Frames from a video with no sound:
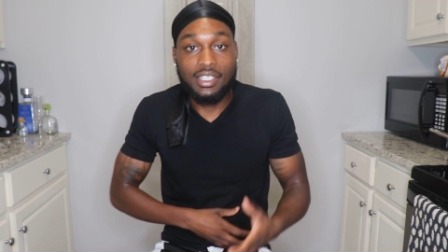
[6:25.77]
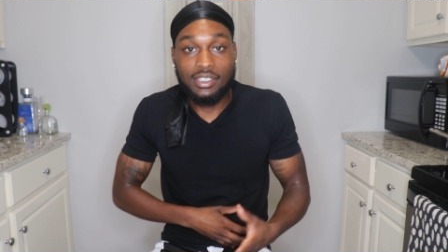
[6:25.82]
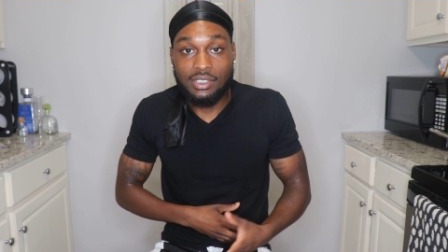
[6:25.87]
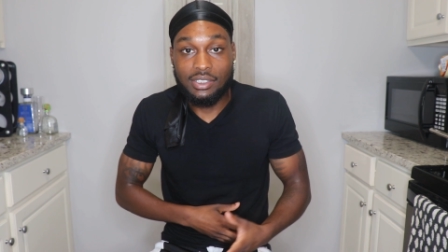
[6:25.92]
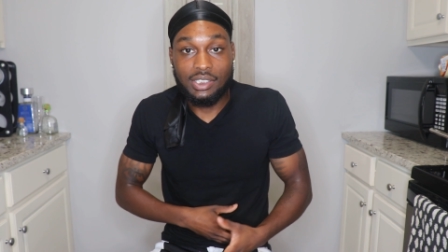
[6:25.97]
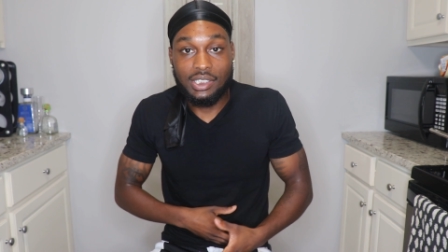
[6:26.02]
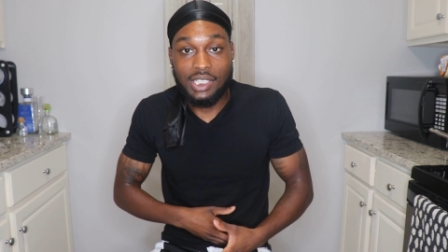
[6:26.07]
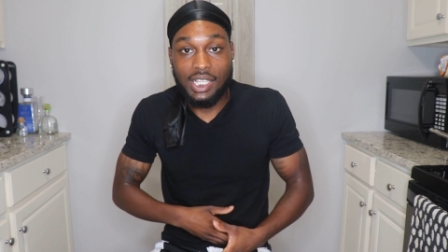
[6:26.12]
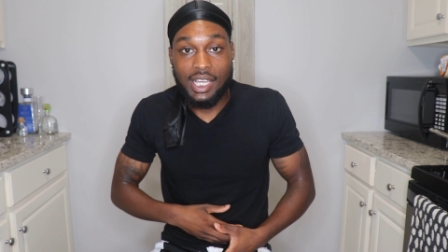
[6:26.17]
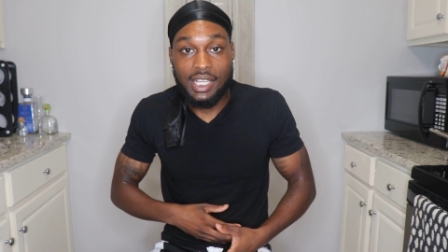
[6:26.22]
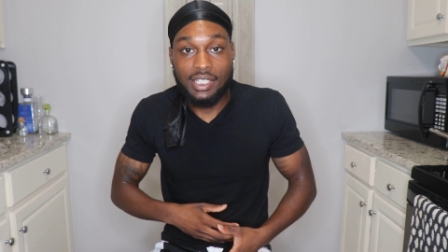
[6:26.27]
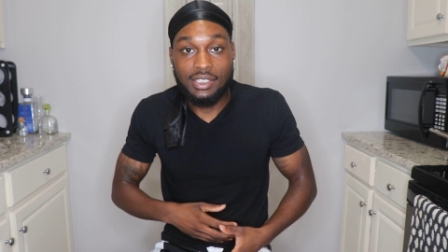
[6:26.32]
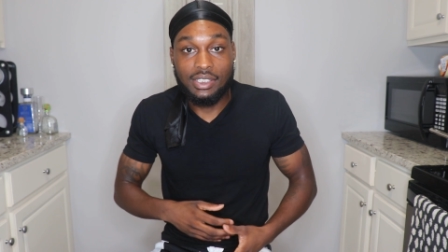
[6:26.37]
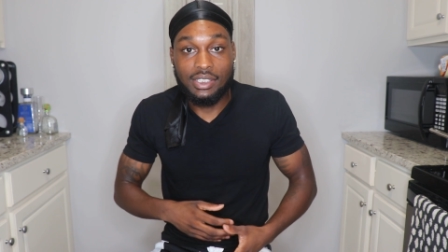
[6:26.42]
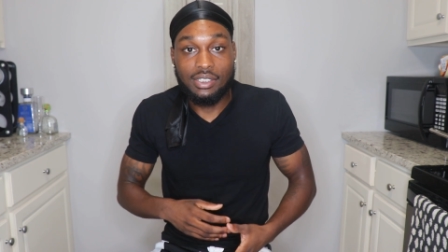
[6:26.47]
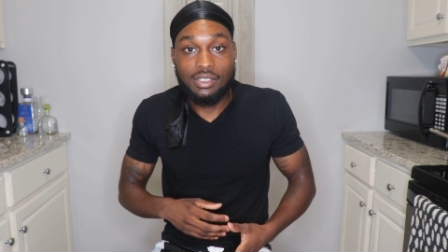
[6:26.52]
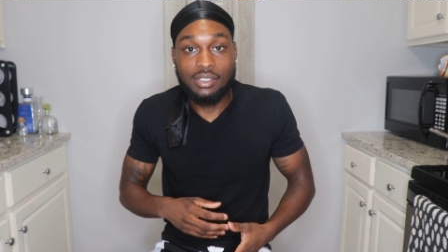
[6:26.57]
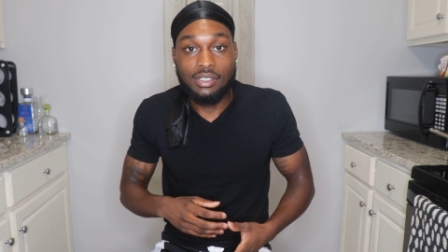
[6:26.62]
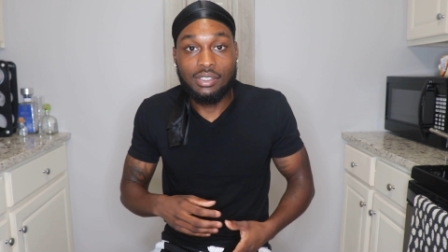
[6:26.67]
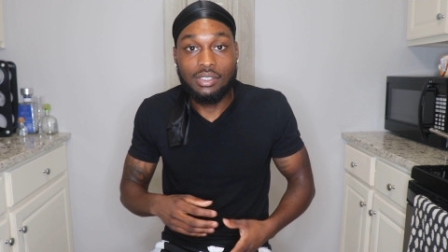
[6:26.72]

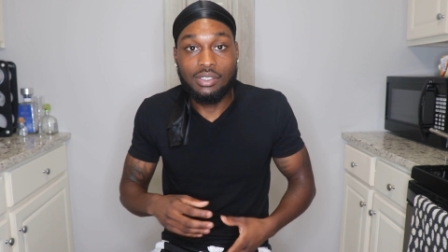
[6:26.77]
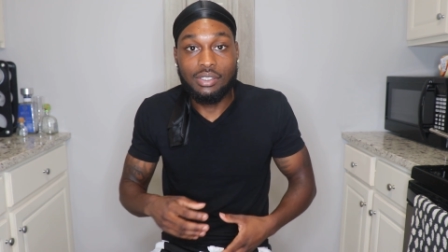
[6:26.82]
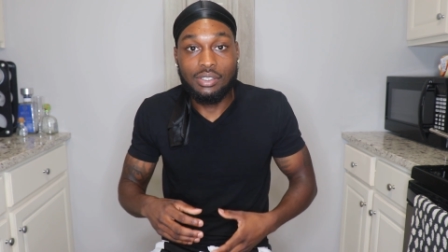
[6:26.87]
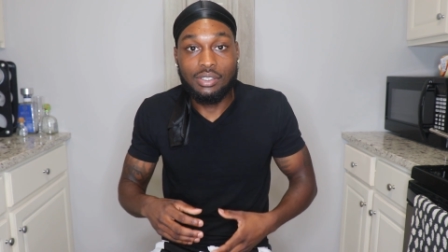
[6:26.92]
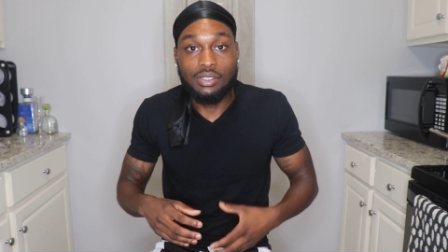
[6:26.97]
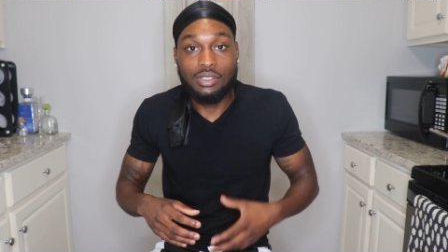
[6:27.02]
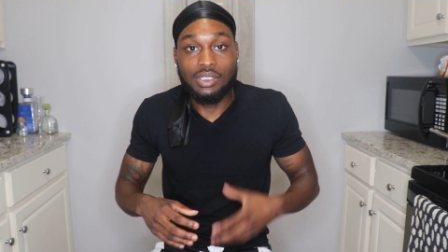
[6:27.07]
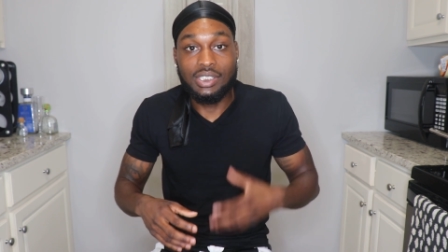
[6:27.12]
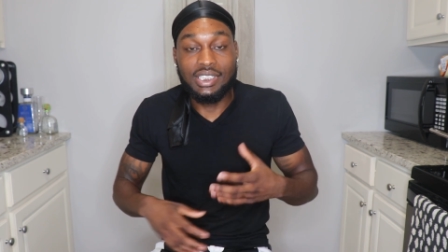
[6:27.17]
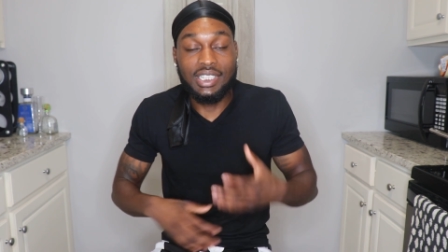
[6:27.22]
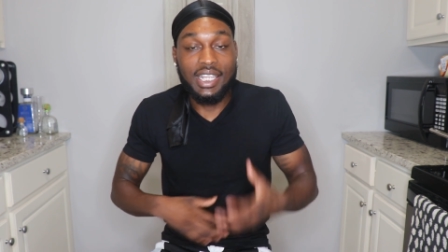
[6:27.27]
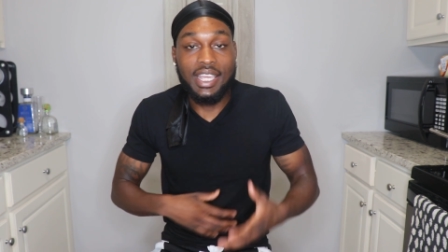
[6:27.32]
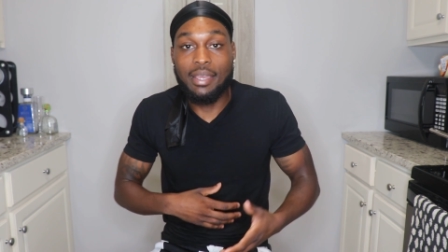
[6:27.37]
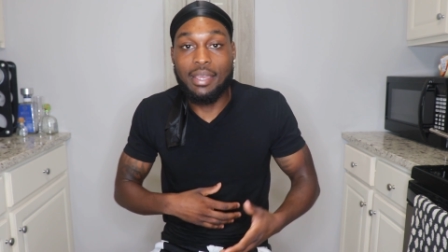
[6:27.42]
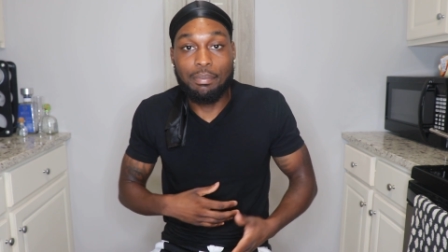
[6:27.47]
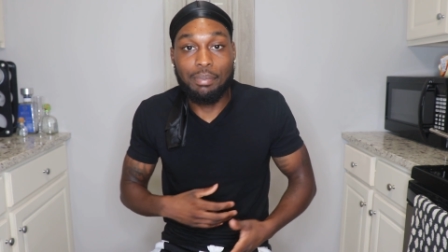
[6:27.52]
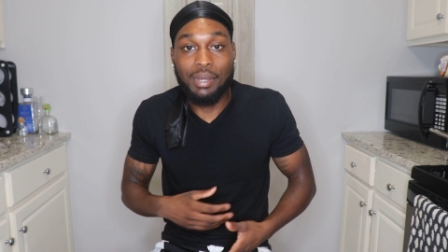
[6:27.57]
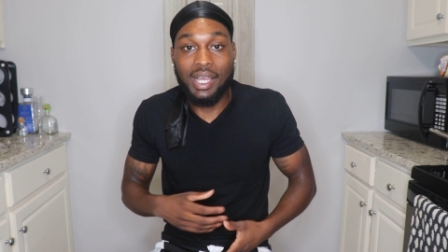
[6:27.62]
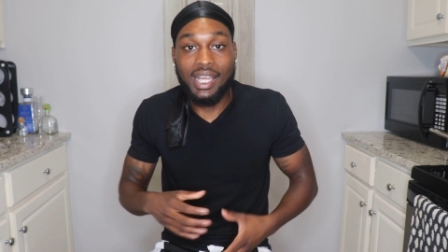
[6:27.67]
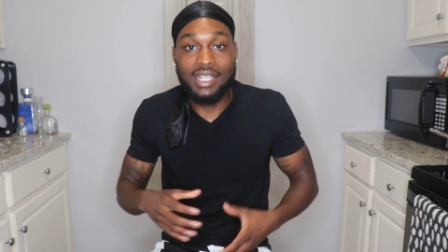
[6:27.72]
exercising,
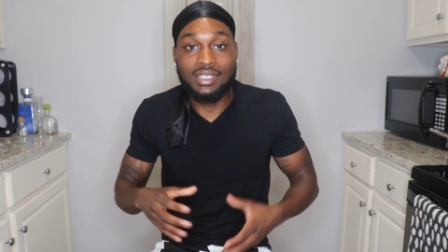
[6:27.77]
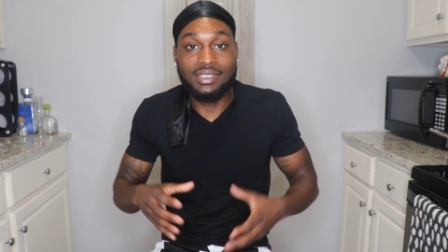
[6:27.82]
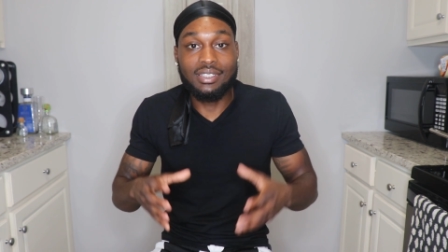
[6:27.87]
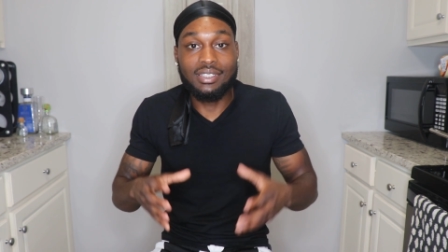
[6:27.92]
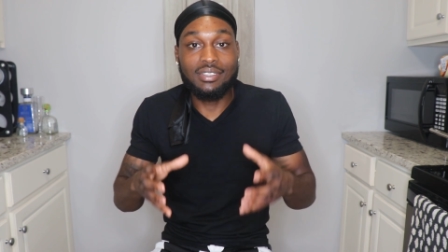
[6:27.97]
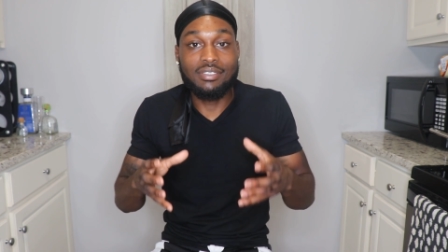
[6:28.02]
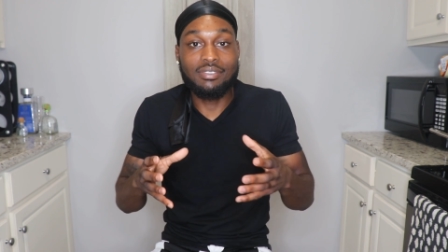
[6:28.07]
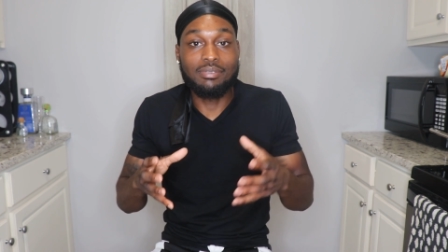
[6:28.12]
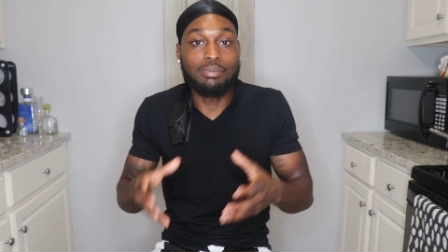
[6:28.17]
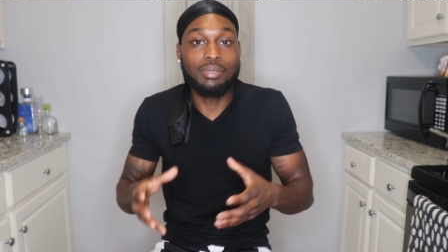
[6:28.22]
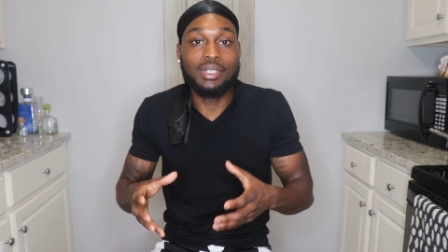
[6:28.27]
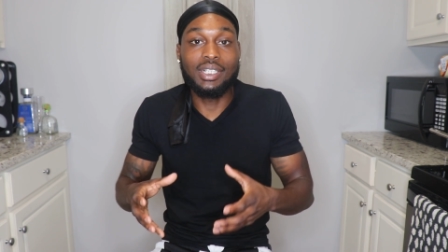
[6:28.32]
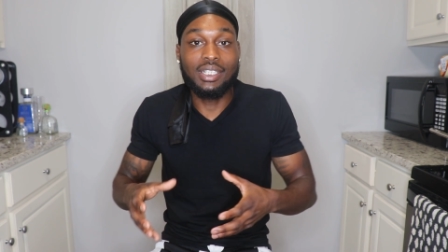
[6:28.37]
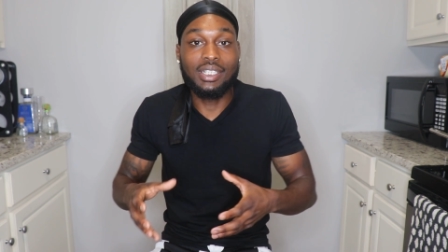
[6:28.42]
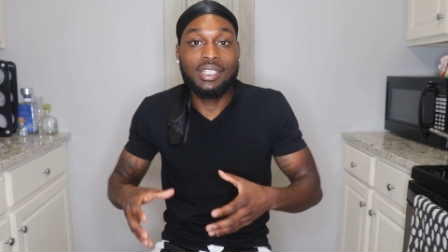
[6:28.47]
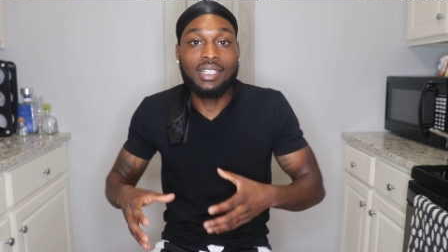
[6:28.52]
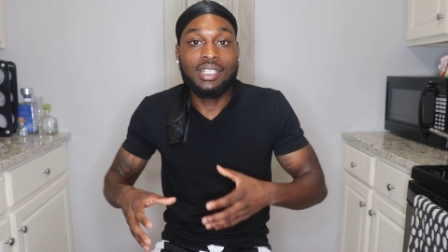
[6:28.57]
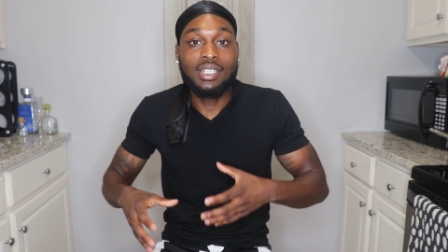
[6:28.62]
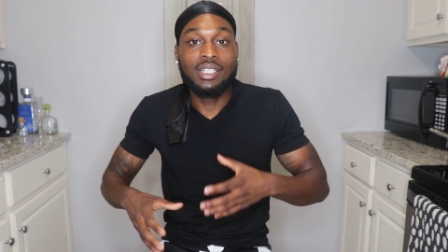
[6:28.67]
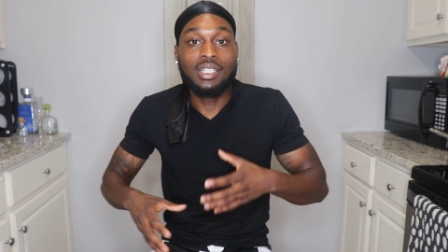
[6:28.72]
staying positive,
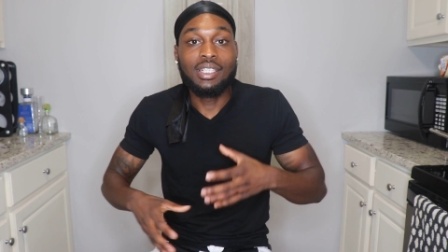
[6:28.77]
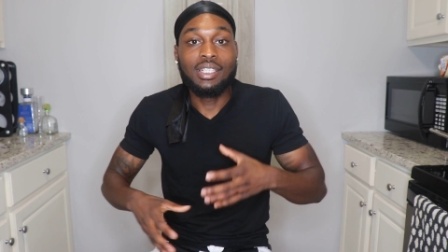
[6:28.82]
but